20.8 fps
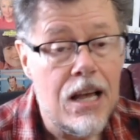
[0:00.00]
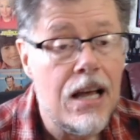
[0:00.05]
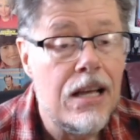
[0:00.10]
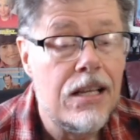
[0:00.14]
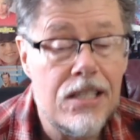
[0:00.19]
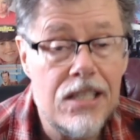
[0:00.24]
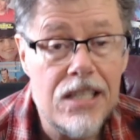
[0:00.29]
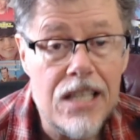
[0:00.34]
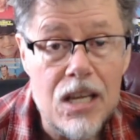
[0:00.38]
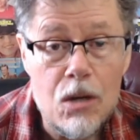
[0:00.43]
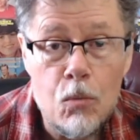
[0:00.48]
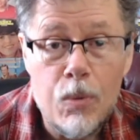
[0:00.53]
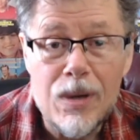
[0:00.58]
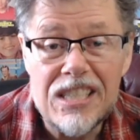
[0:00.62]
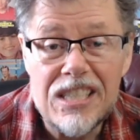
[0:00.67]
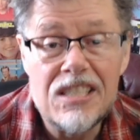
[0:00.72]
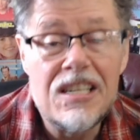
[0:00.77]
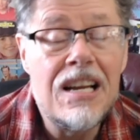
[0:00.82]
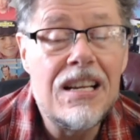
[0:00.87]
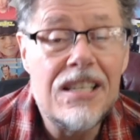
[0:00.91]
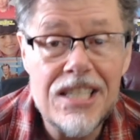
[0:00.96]
see
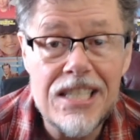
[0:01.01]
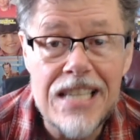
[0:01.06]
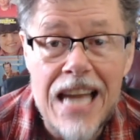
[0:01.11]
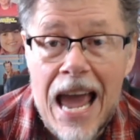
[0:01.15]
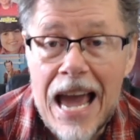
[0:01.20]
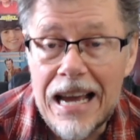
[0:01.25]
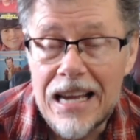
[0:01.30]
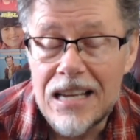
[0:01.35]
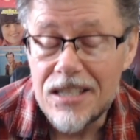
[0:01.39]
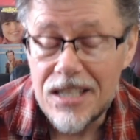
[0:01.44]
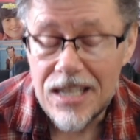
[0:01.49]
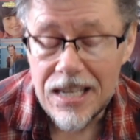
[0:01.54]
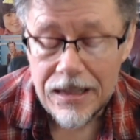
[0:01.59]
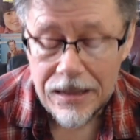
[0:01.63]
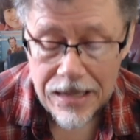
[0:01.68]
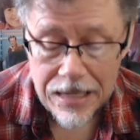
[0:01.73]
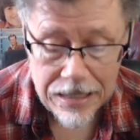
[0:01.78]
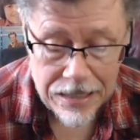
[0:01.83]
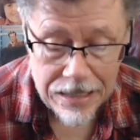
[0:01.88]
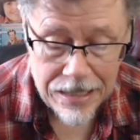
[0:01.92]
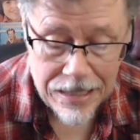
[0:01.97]
which stack is in
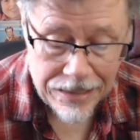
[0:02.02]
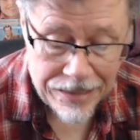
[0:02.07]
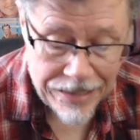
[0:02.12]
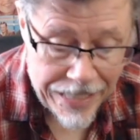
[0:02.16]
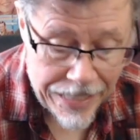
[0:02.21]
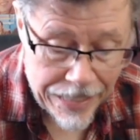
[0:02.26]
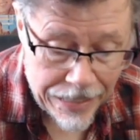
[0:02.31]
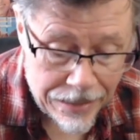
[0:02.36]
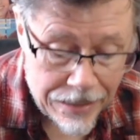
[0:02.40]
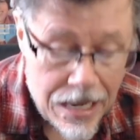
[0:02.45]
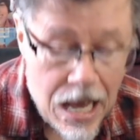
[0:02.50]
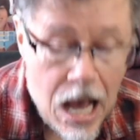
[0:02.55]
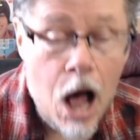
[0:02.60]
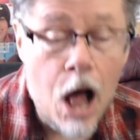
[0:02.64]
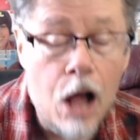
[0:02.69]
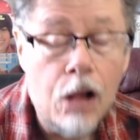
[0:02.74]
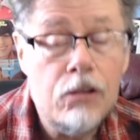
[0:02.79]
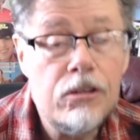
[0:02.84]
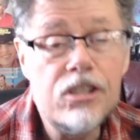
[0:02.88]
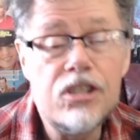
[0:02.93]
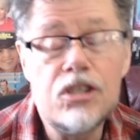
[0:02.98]
the lead.
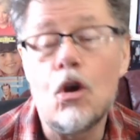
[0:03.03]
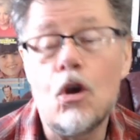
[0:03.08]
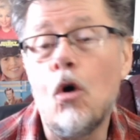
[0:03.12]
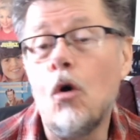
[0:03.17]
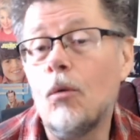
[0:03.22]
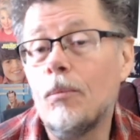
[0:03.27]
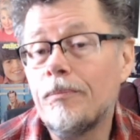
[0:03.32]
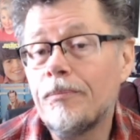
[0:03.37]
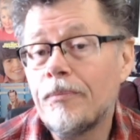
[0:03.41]
Also,